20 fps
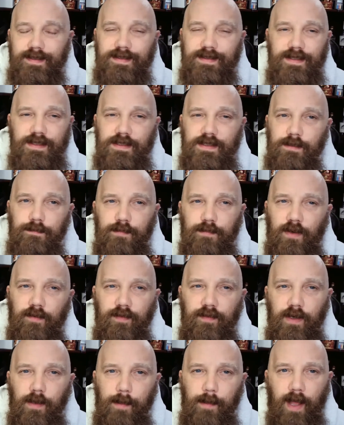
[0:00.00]
It's just the
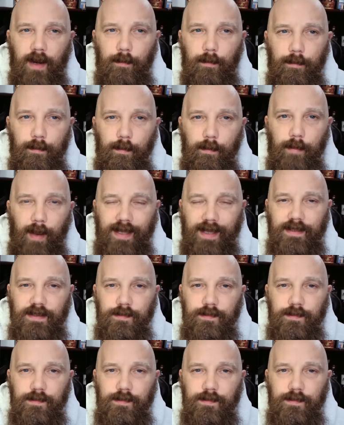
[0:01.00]
perfect amount of bite